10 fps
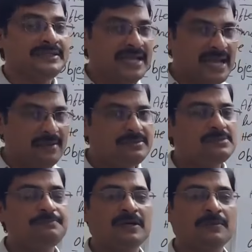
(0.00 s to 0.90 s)

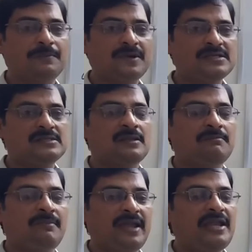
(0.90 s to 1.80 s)
dams purpose. The
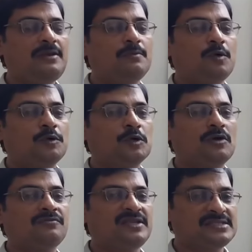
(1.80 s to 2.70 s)
main
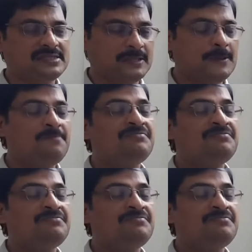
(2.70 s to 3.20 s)
motto of this